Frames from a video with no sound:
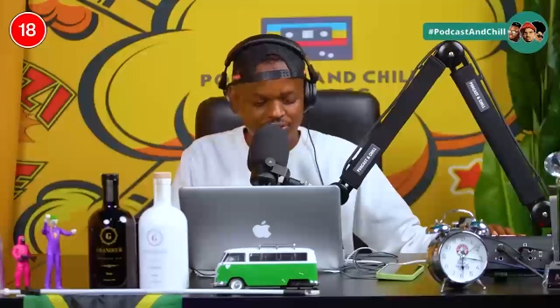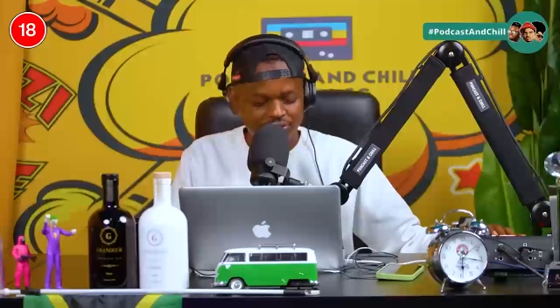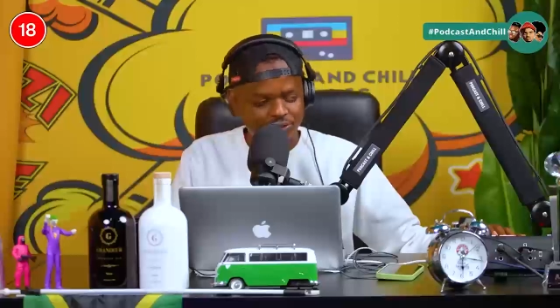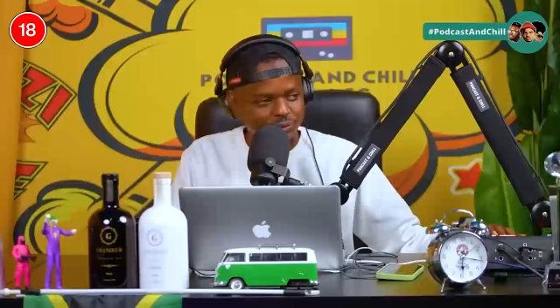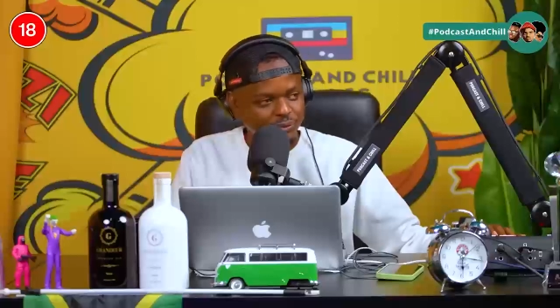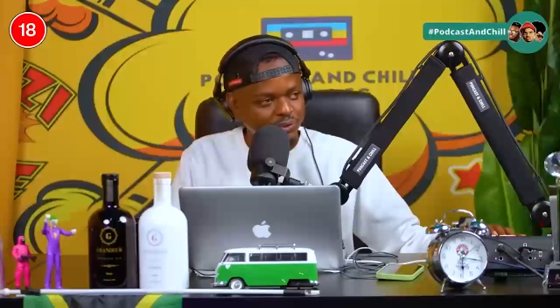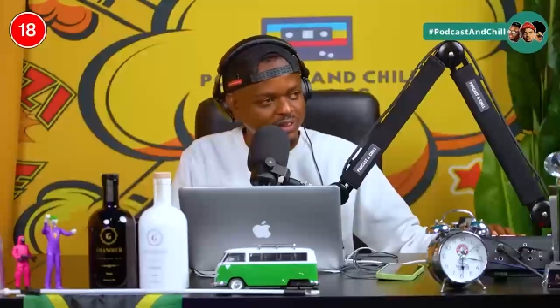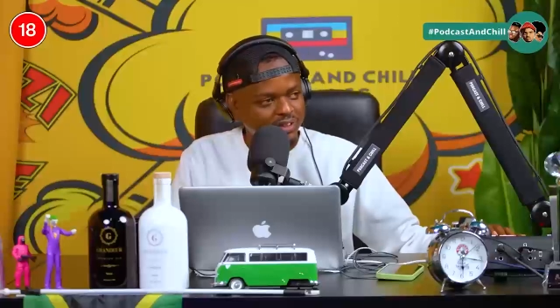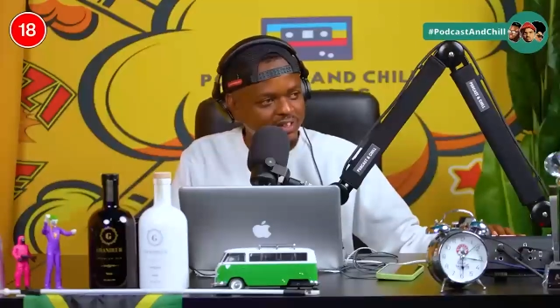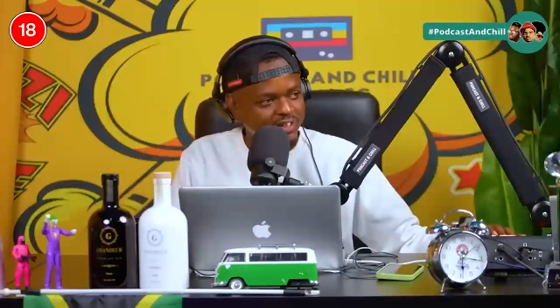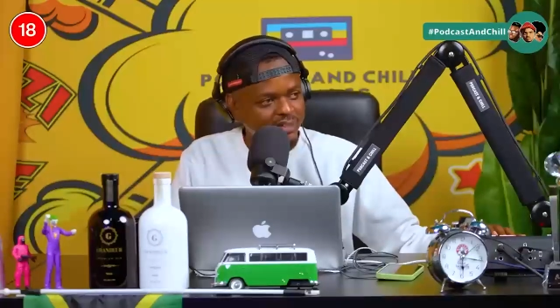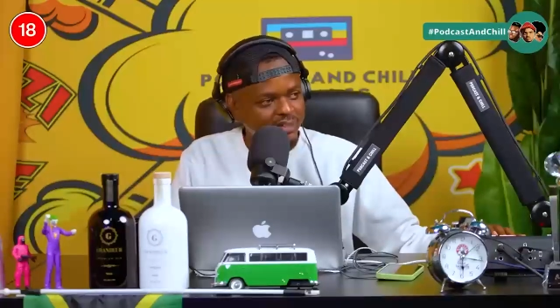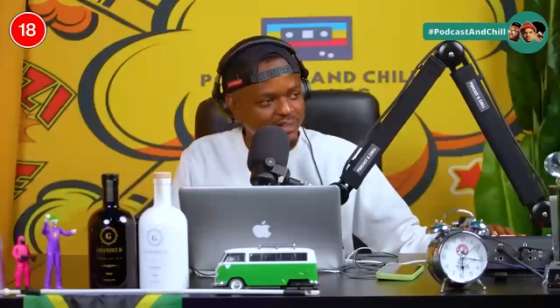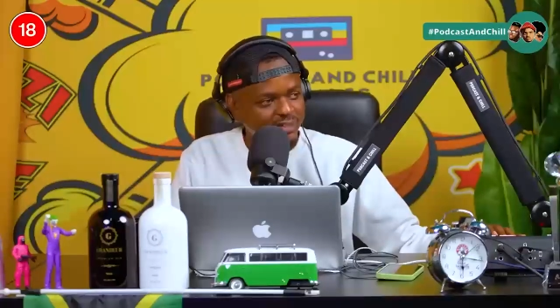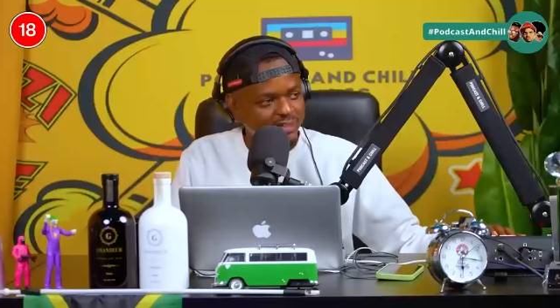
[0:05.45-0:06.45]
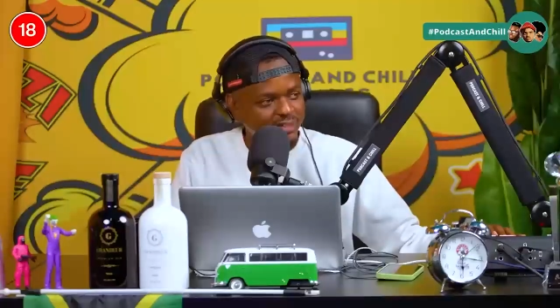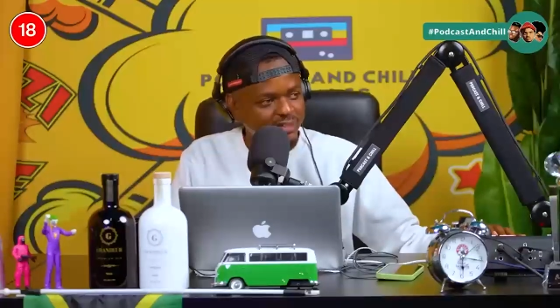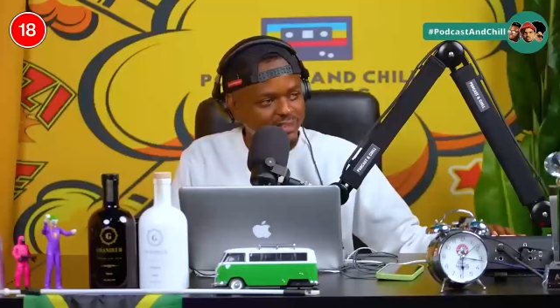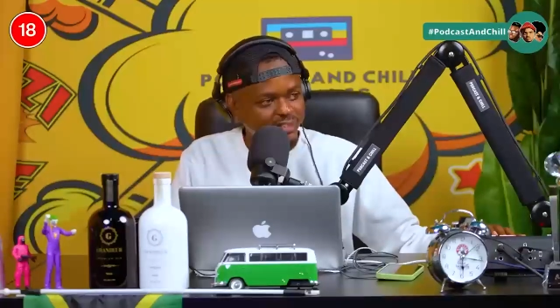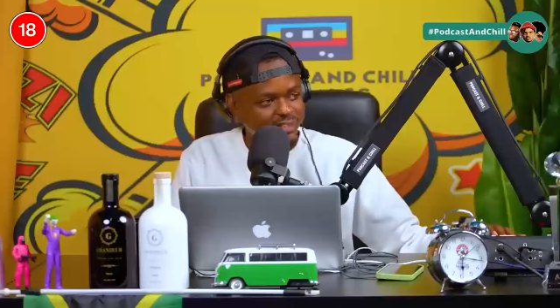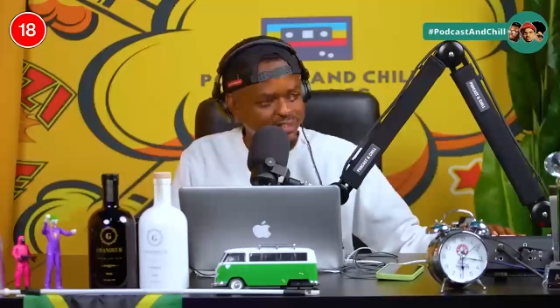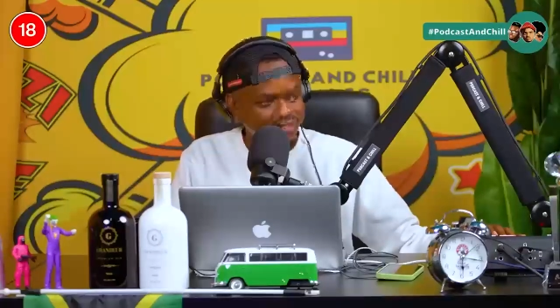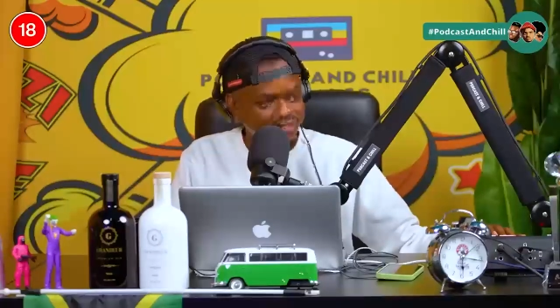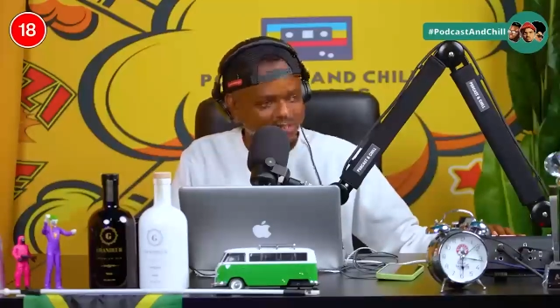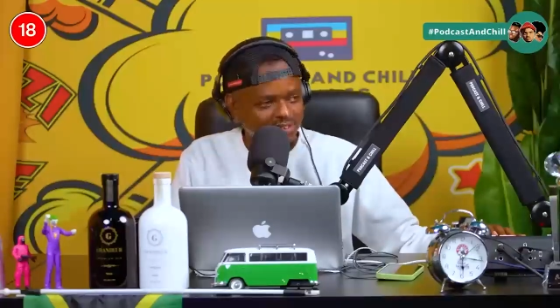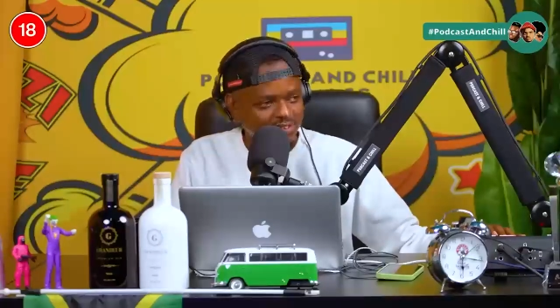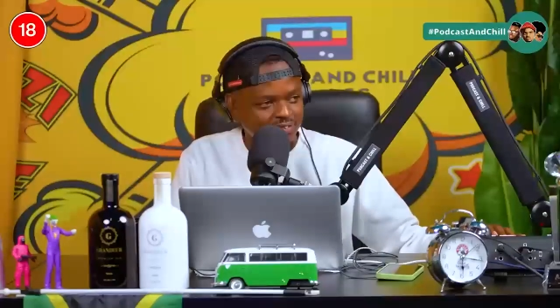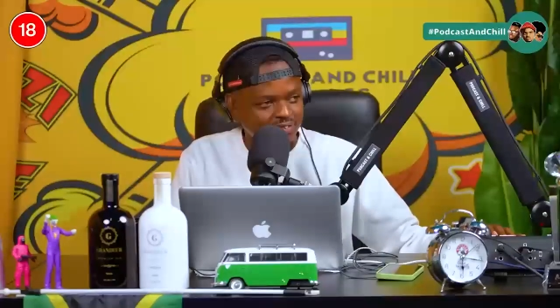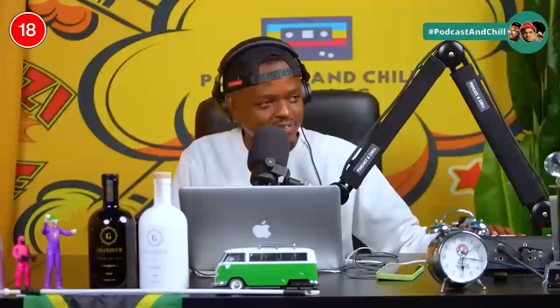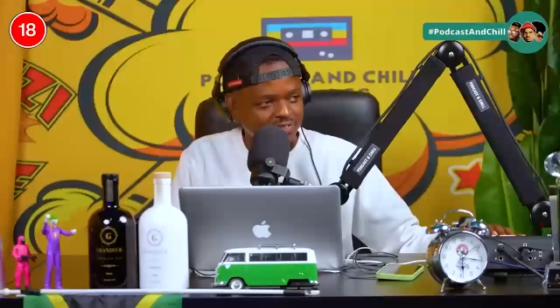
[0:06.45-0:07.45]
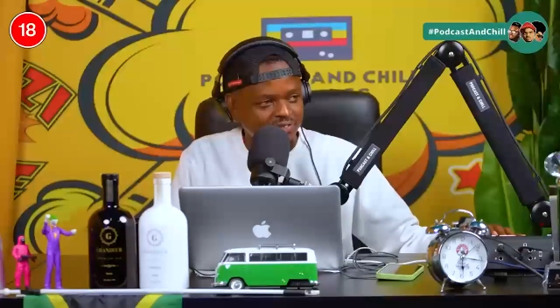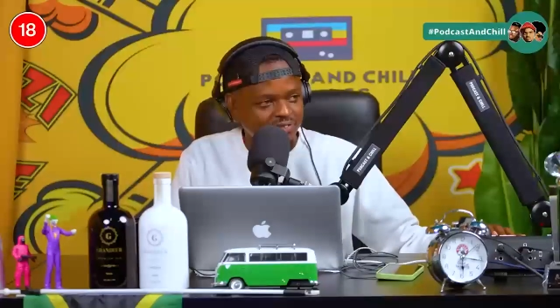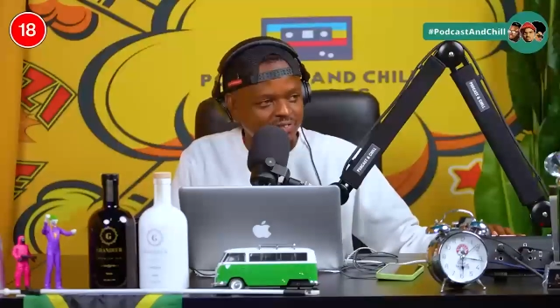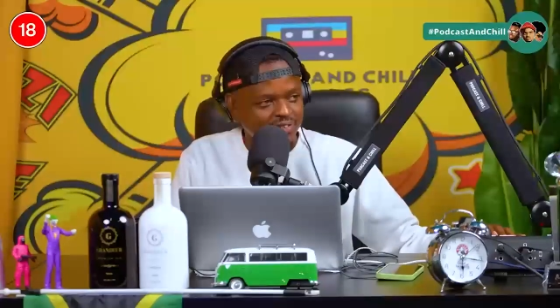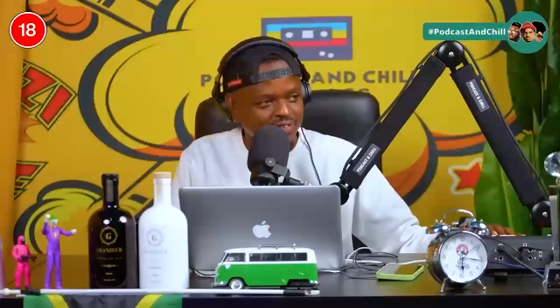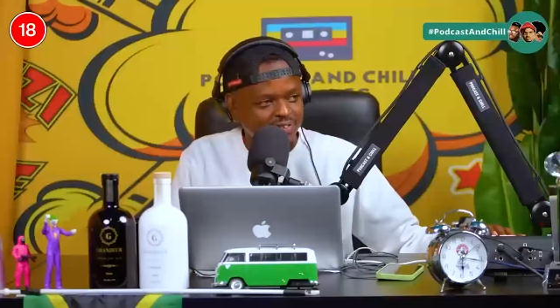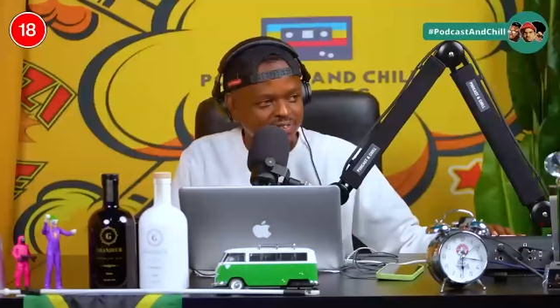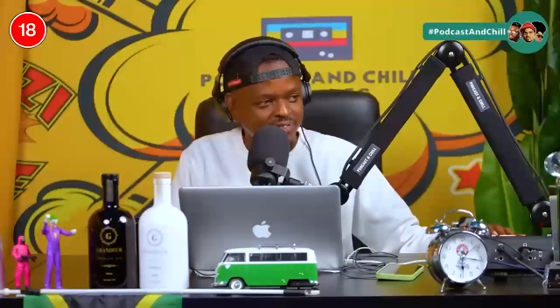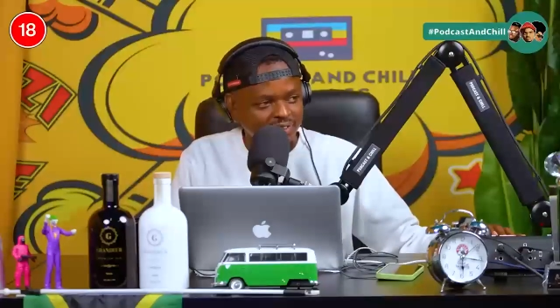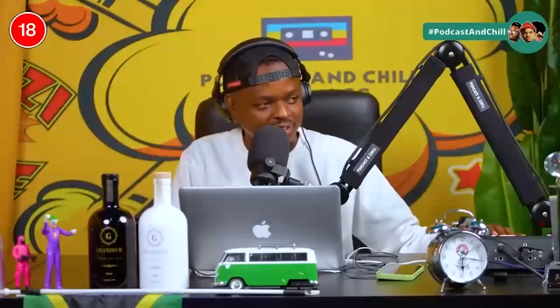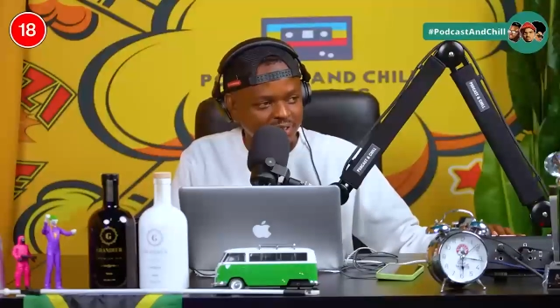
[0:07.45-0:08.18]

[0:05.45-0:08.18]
should we keep the date of the 15th of